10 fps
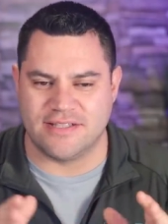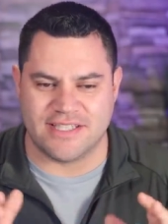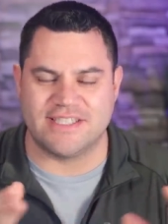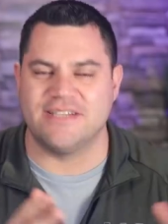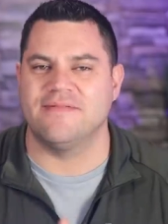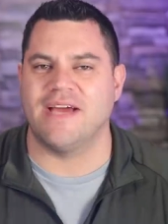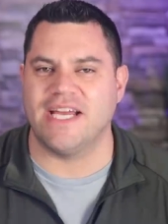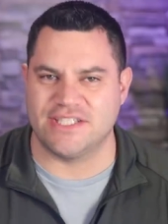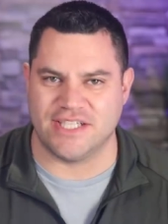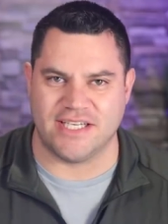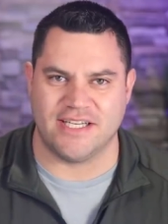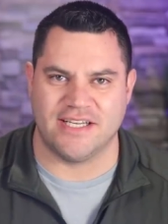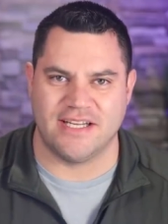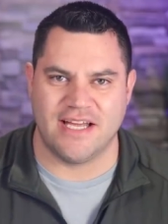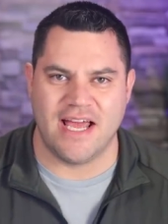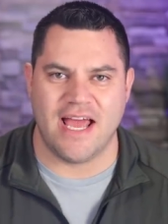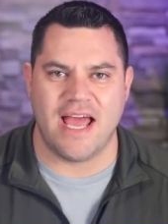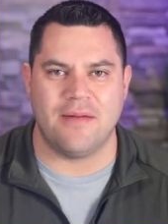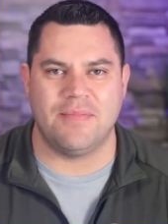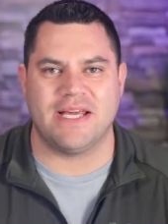this invasion,
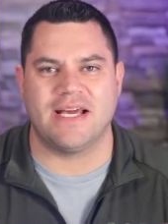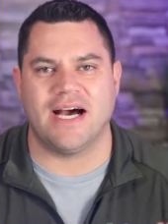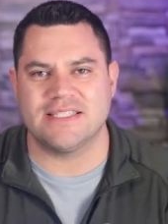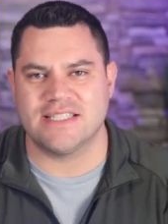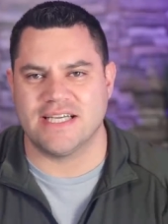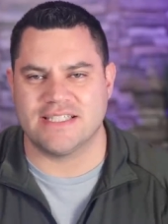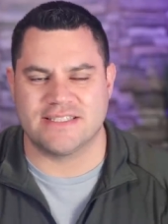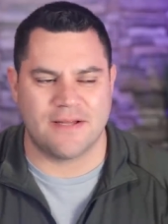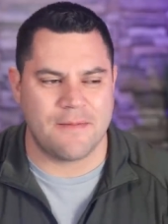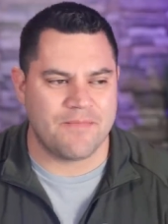and because of this,